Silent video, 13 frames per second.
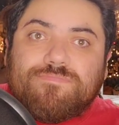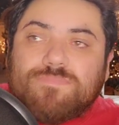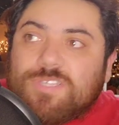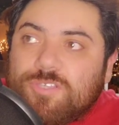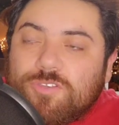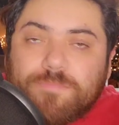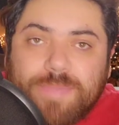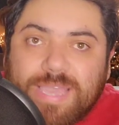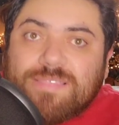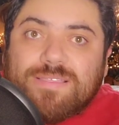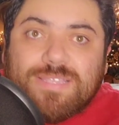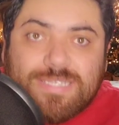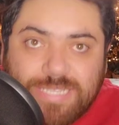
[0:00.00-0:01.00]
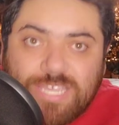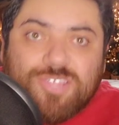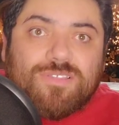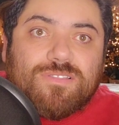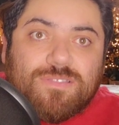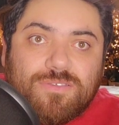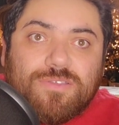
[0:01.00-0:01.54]
You make the decision,
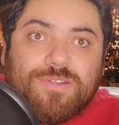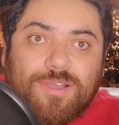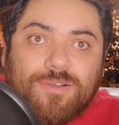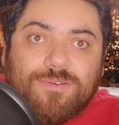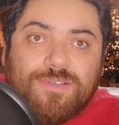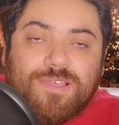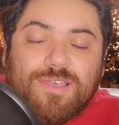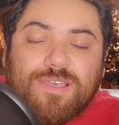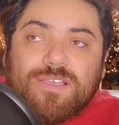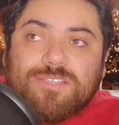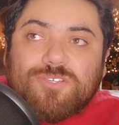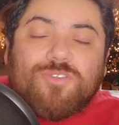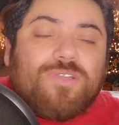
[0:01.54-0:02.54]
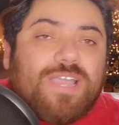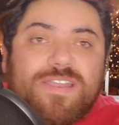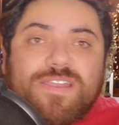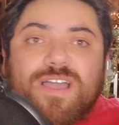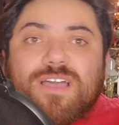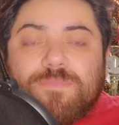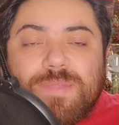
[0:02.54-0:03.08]
you know? So you
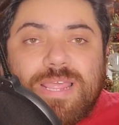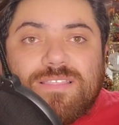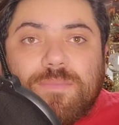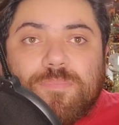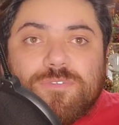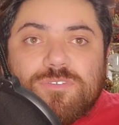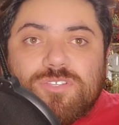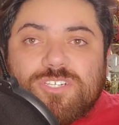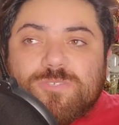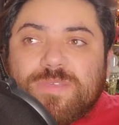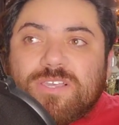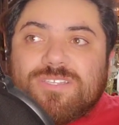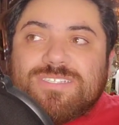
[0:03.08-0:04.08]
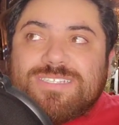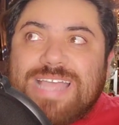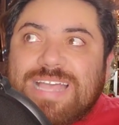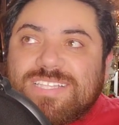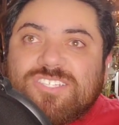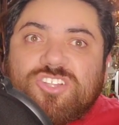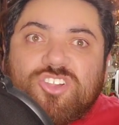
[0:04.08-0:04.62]
cannot blame the producers, because
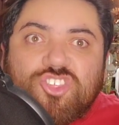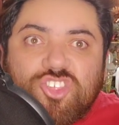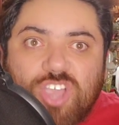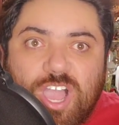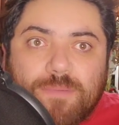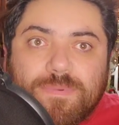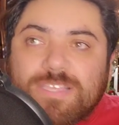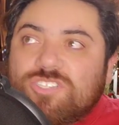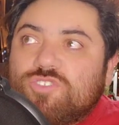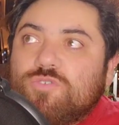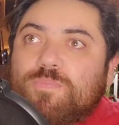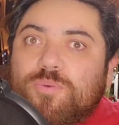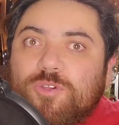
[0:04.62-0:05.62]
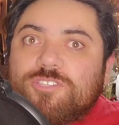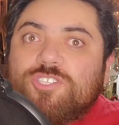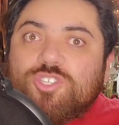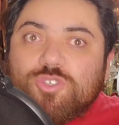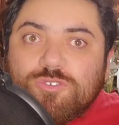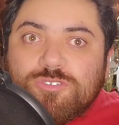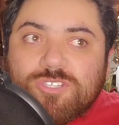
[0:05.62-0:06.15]
that's their job, is to
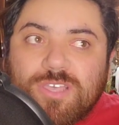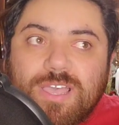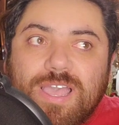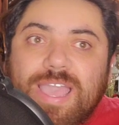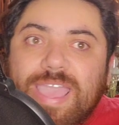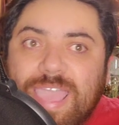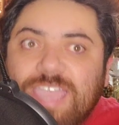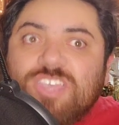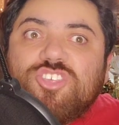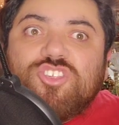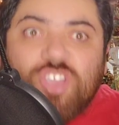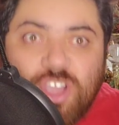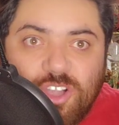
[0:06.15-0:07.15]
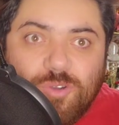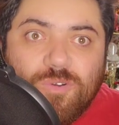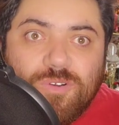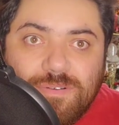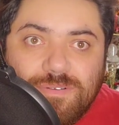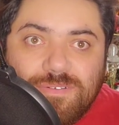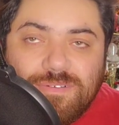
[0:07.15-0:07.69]
produce a show.
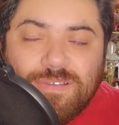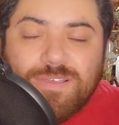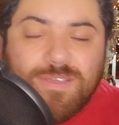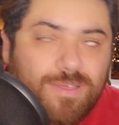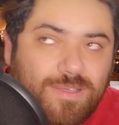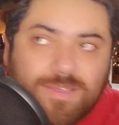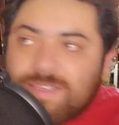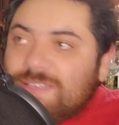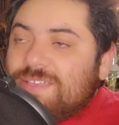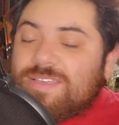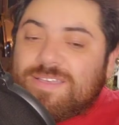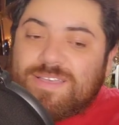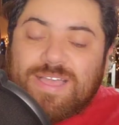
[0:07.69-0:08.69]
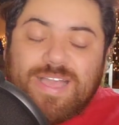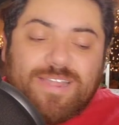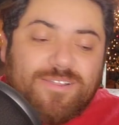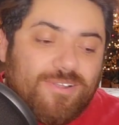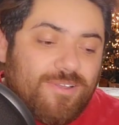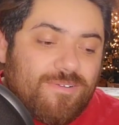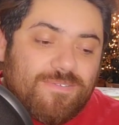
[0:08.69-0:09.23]
I
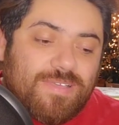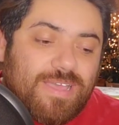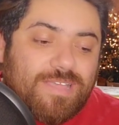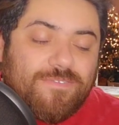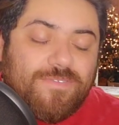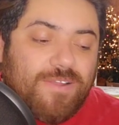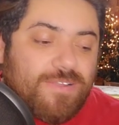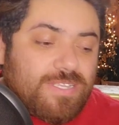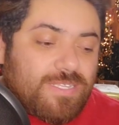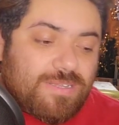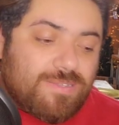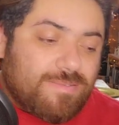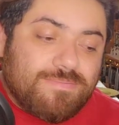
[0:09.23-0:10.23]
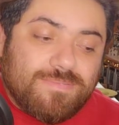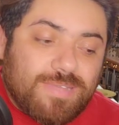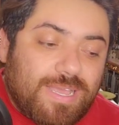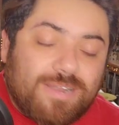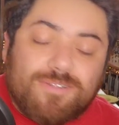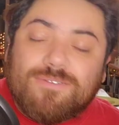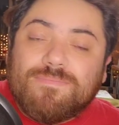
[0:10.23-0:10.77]
don't
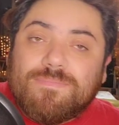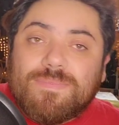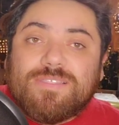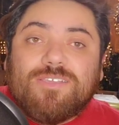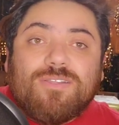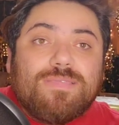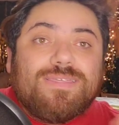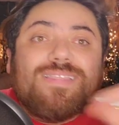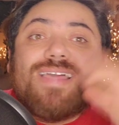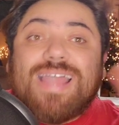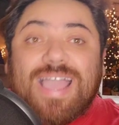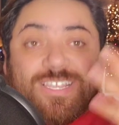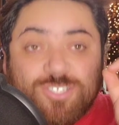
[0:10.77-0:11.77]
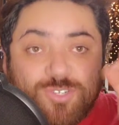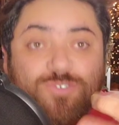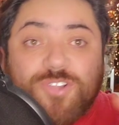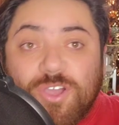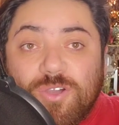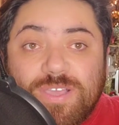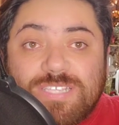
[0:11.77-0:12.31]
know. The only thing that I do
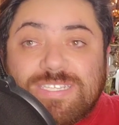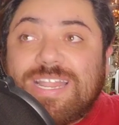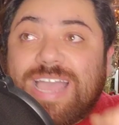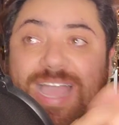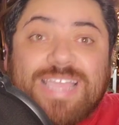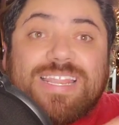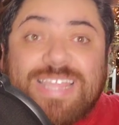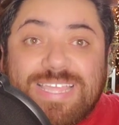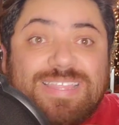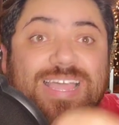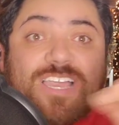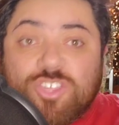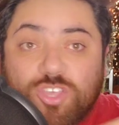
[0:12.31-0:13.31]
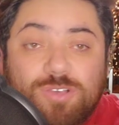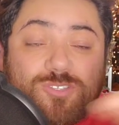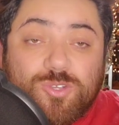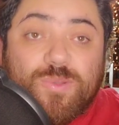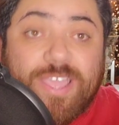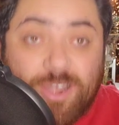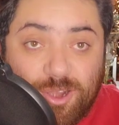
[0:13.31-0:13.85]
know is that I need that show
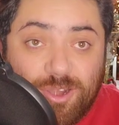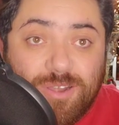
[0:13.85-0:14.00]
to air.